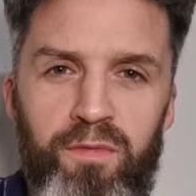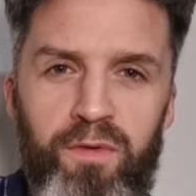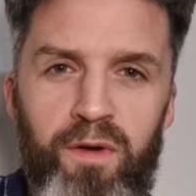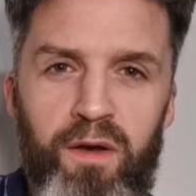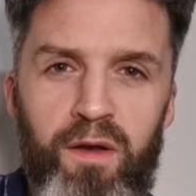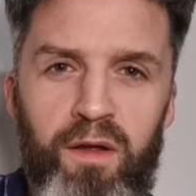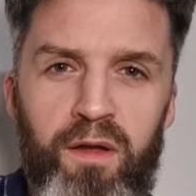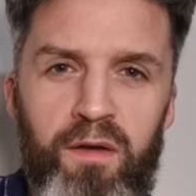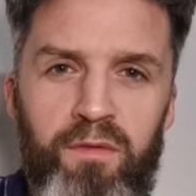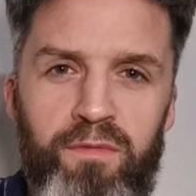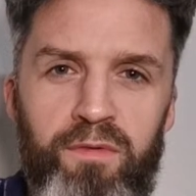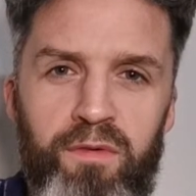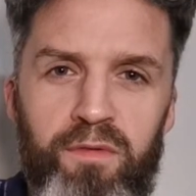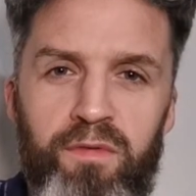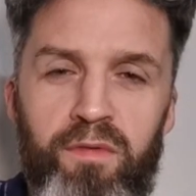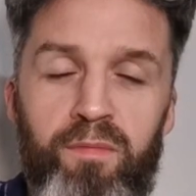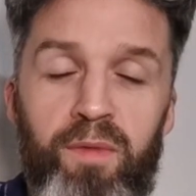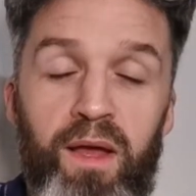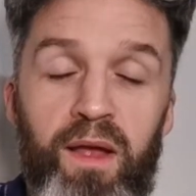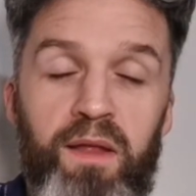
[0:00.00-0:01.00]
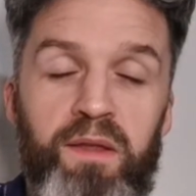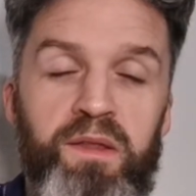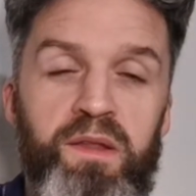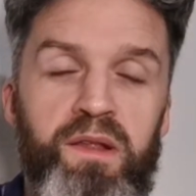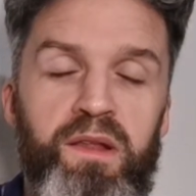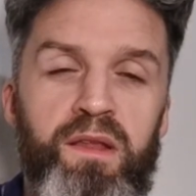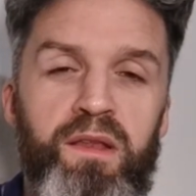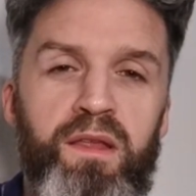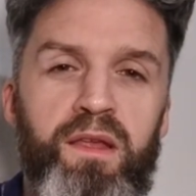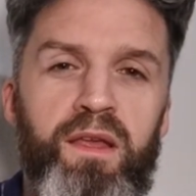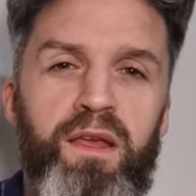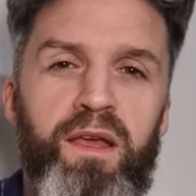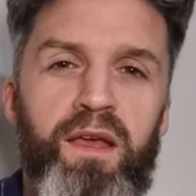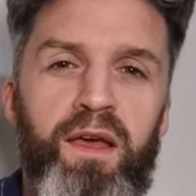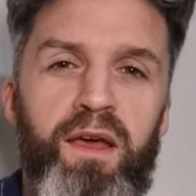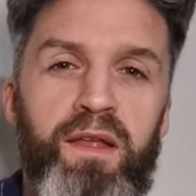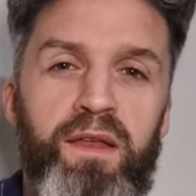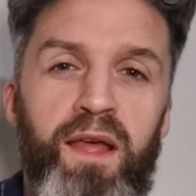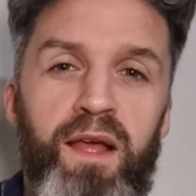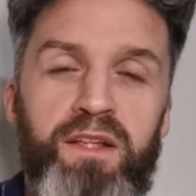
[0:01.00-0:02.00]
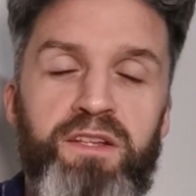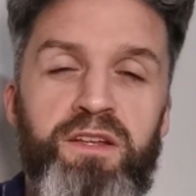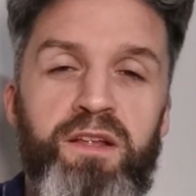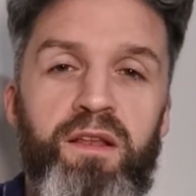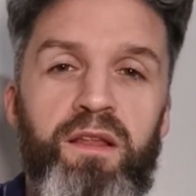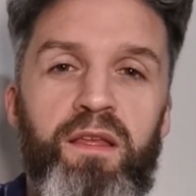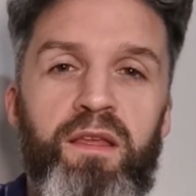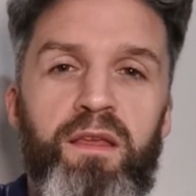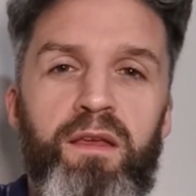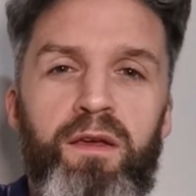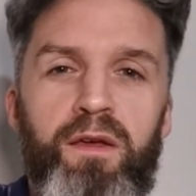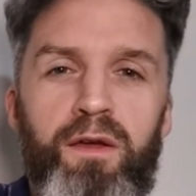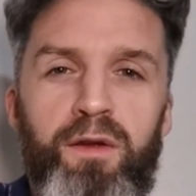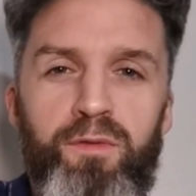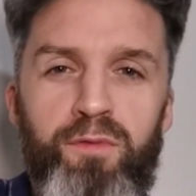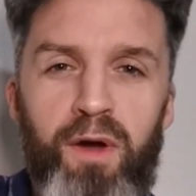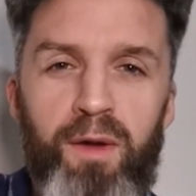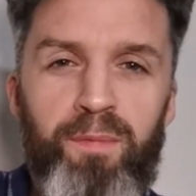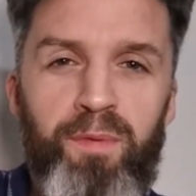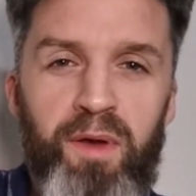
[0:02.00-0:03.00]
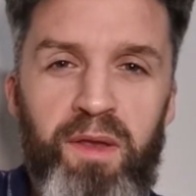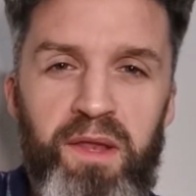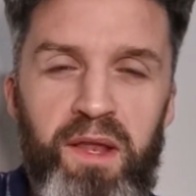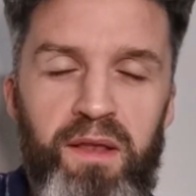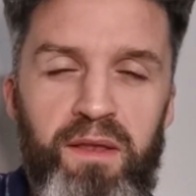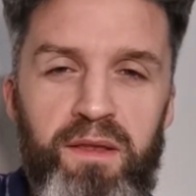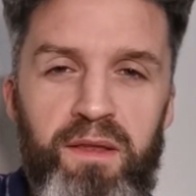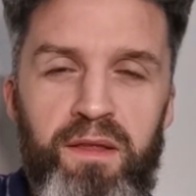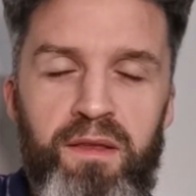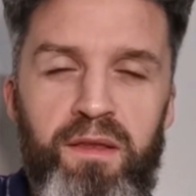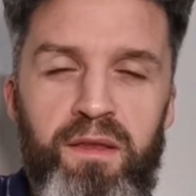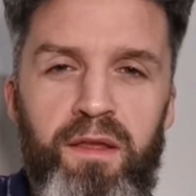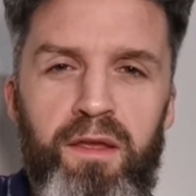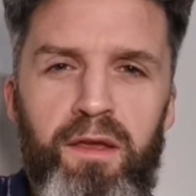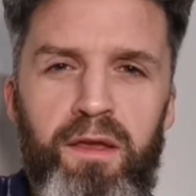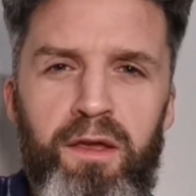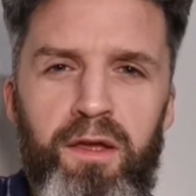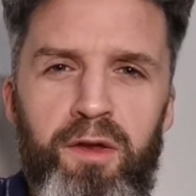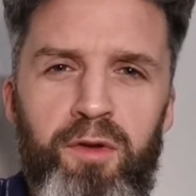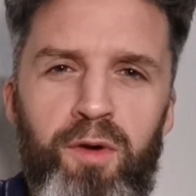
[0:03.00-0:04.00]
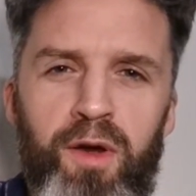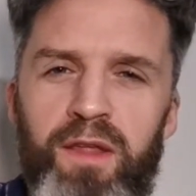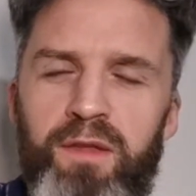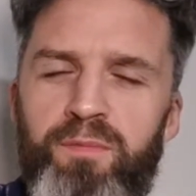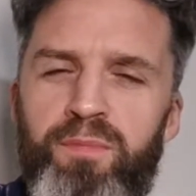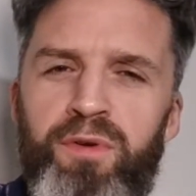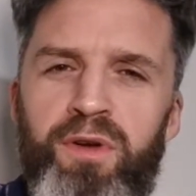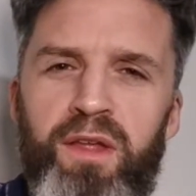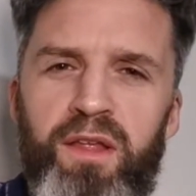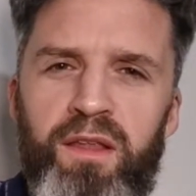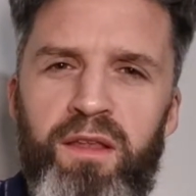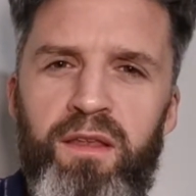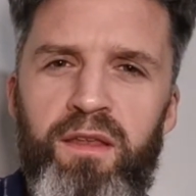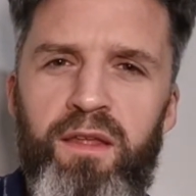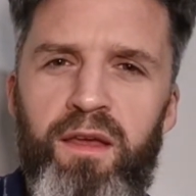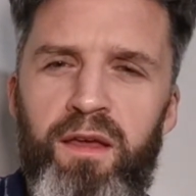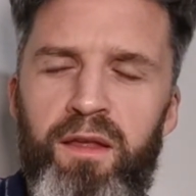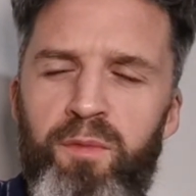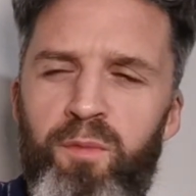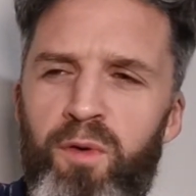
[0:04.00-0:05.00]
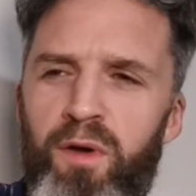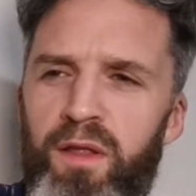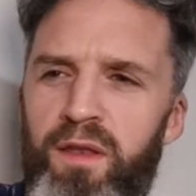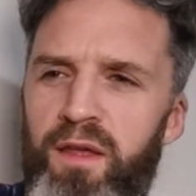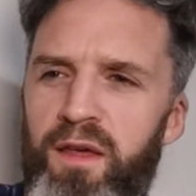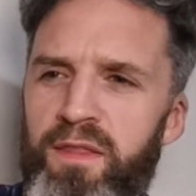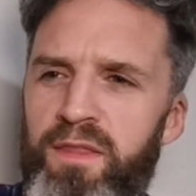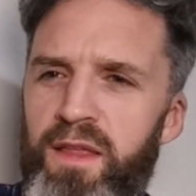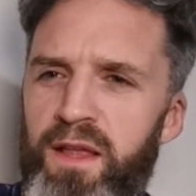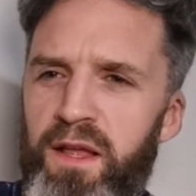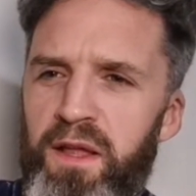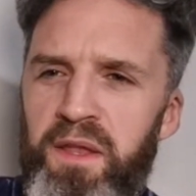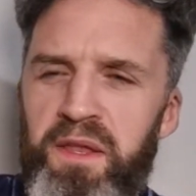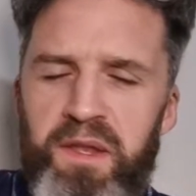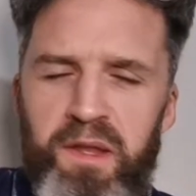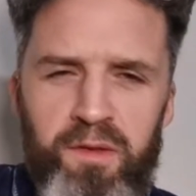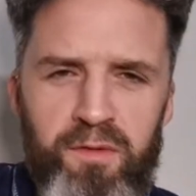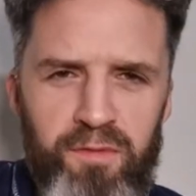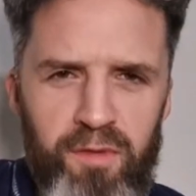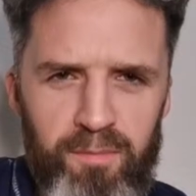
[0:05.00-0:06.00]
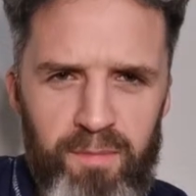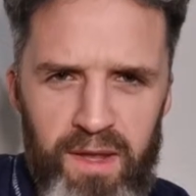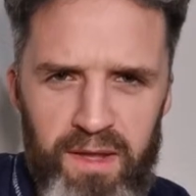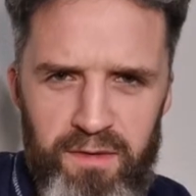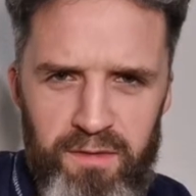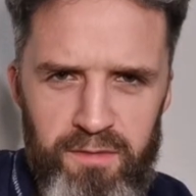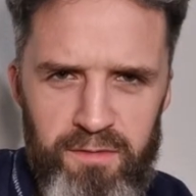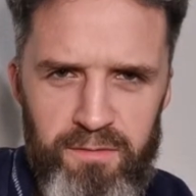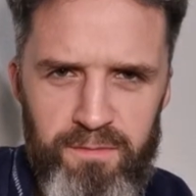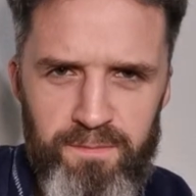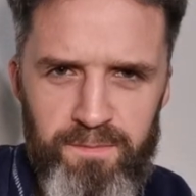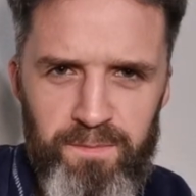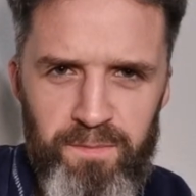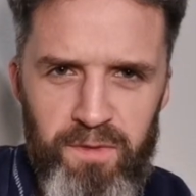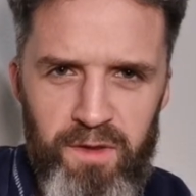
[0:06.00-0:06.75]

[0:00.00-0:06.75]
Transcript: front cover of a magazine had actually represented Great Britain and won, I think, a silver medal